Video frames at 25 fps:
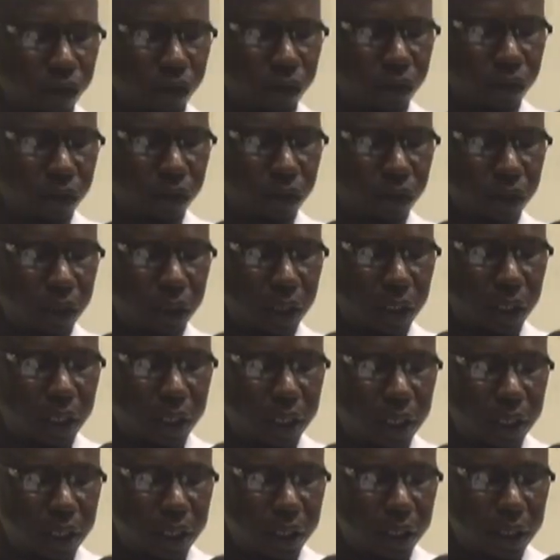critically
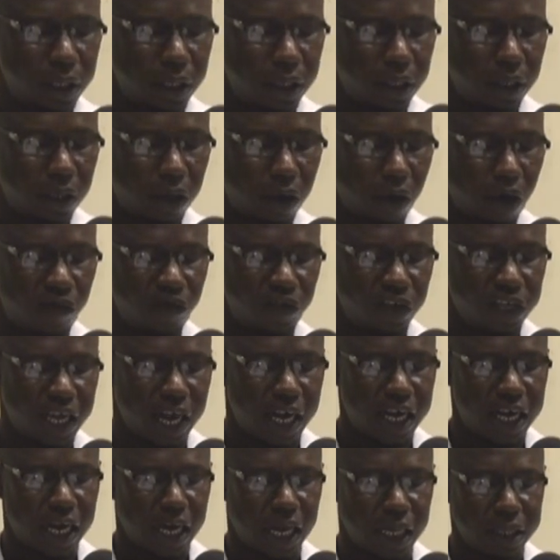reflect on the
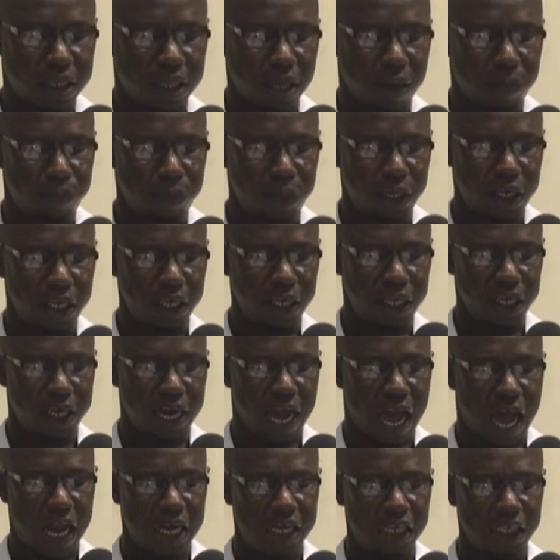theme of the
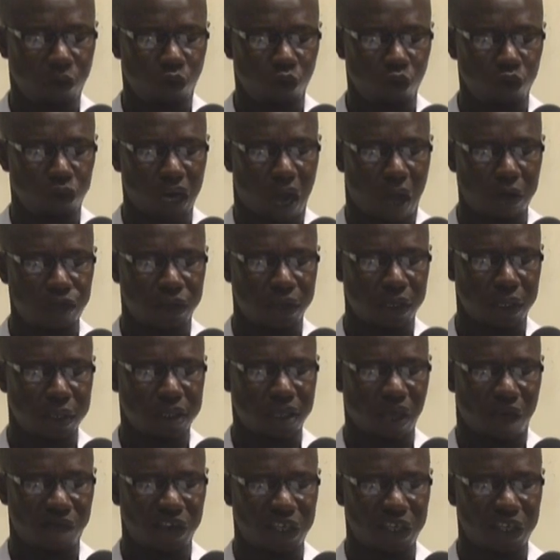conference, noting that it